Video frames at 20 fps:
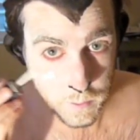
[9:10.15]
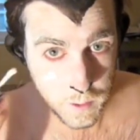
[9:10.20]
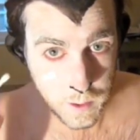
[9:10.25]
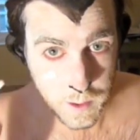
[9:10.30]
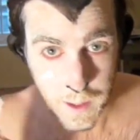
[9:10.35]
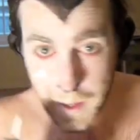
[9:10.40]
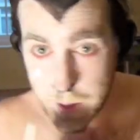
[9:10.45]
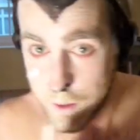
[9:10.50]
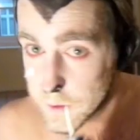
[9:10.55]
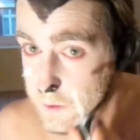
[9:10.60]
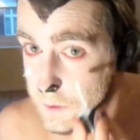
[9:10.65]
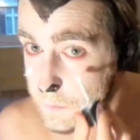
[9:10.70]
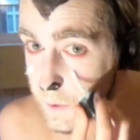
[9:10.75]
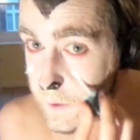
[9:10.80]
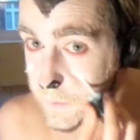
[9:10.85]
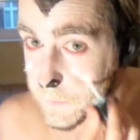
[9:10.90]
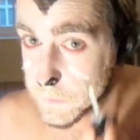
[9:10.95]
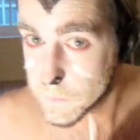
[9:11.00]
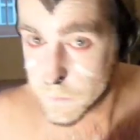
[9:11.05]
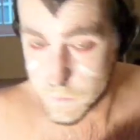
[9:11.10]
relaxed a
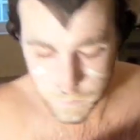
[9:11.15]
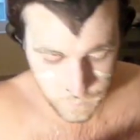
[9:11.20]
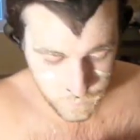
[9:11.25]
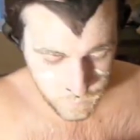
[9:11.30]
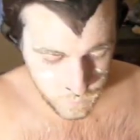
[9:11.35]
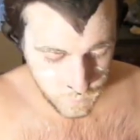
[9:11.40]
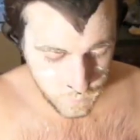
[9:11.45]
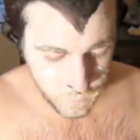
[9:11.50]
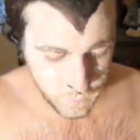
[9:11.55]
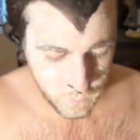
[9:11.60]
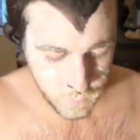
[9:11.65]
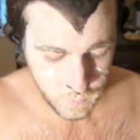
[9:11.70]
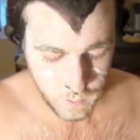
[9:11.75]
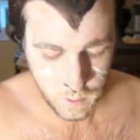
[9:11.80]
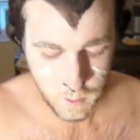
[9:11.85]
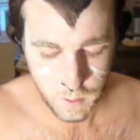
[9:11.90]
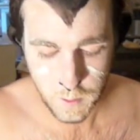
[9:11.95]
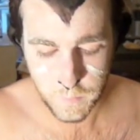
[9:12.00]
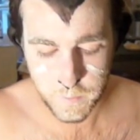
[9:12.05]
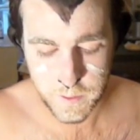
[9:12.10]
bit.
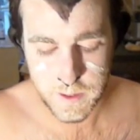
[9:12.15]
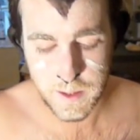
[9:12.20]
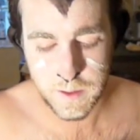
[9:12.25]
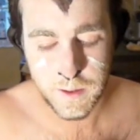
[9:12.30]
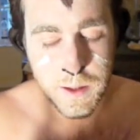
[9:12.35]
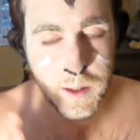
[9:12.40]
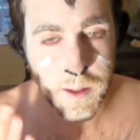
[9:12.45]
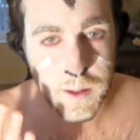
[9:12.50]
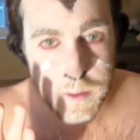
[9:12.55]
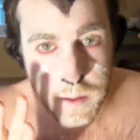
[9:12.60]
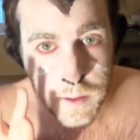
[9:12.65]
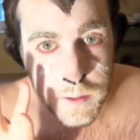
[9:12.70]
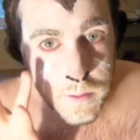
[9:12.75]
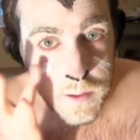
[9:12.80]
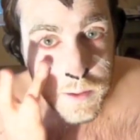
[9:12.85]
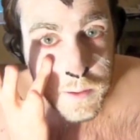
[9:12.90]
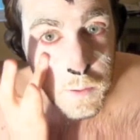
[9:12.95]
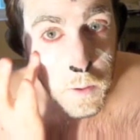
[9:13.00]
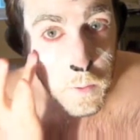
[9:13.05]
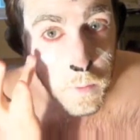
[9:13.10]
Obviously the glitter is
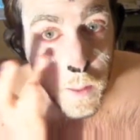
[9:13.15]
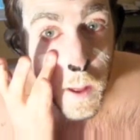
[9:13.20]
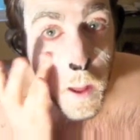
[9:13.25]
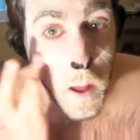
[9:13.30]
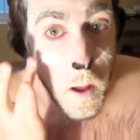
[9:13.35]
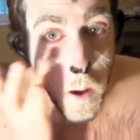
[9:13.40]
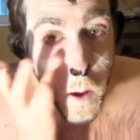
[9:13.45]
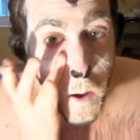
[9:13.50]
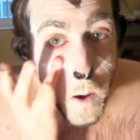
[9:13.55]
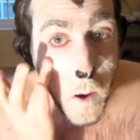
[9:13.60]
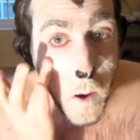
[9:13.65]
still there.